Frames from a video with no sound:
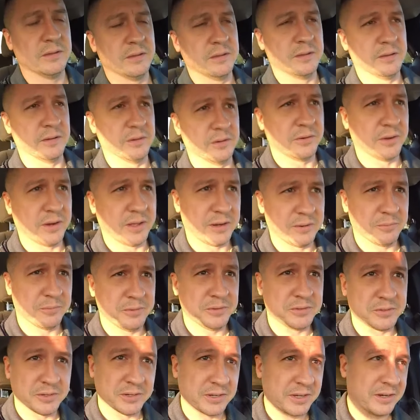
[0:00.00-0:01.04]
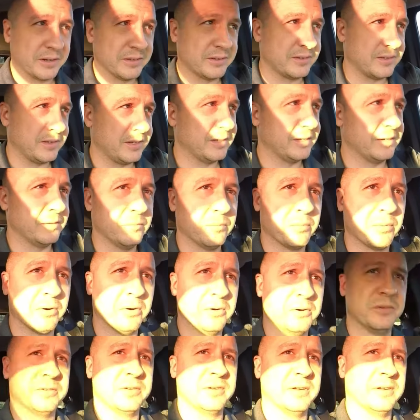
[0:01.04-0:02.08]
And granted, we still got to see it in
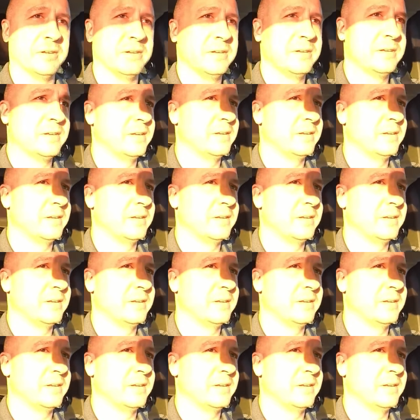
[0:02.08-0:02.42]
person.